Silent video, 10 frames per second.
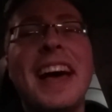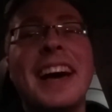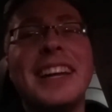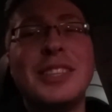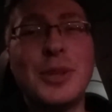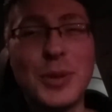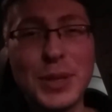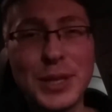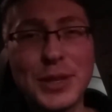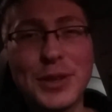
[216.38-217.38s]

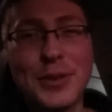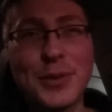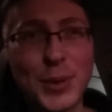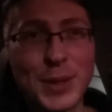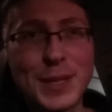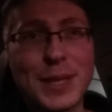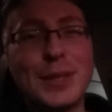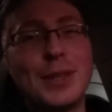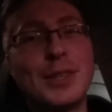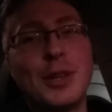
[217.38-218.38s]
2-liter
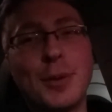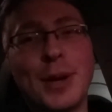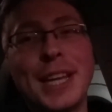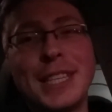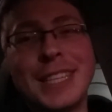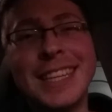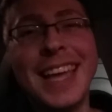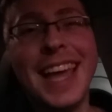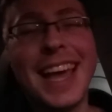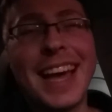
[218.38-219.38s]
four-cylinder turbo engine,
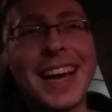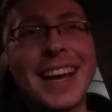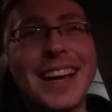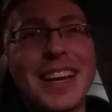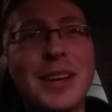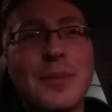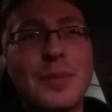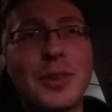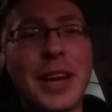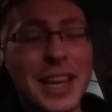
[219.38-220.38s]

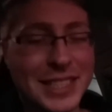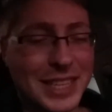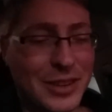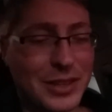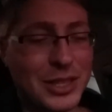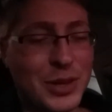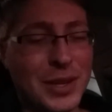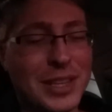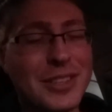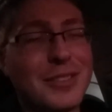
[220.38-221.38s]
cranks out
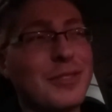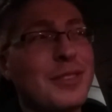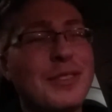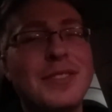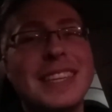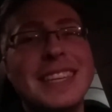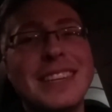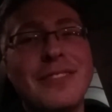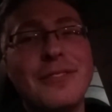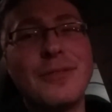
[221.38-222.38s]

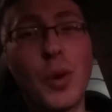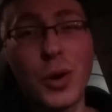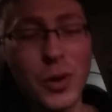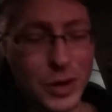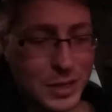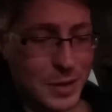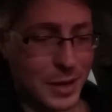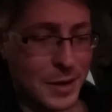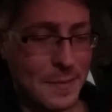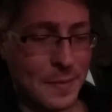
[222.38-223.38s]
254
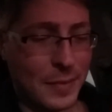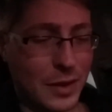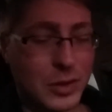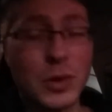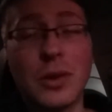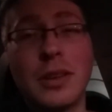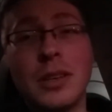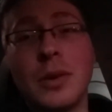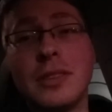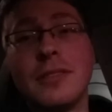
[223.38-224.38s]
horsepower, or
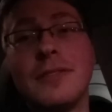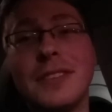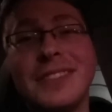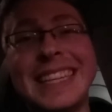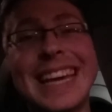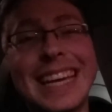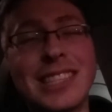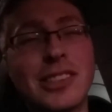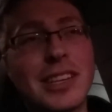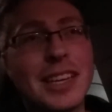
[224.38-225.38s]

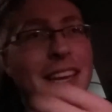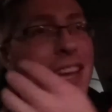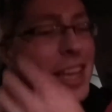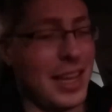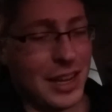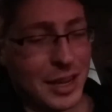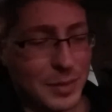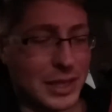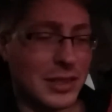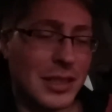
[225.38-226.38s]
259, sorry. I got
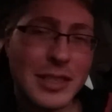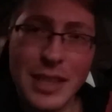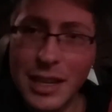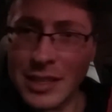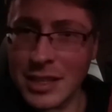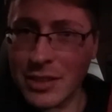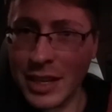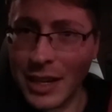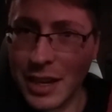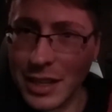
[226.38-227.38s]
my little stat sheet
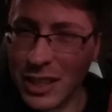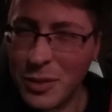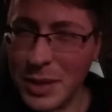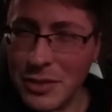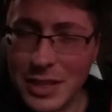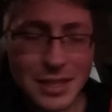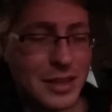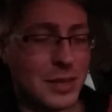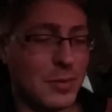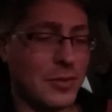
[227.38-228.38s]
right here. I did a little bit of
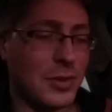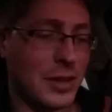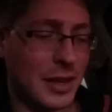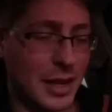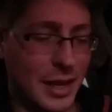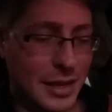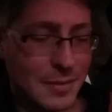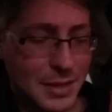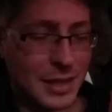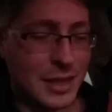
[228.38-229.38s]
research before I
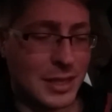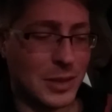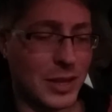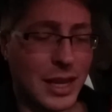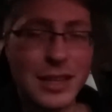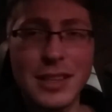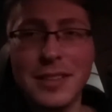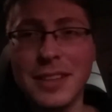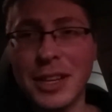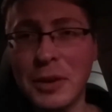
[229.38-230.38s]
did this so that,
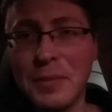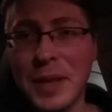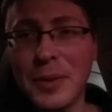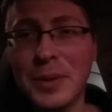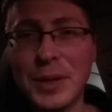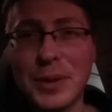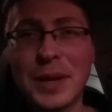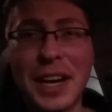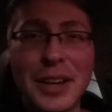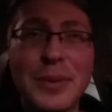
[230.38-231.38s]
I would know
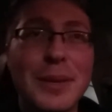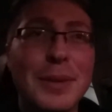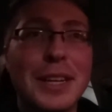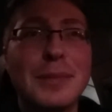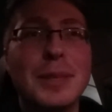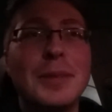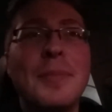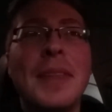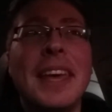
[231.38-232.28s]
kind of what I'm talking about.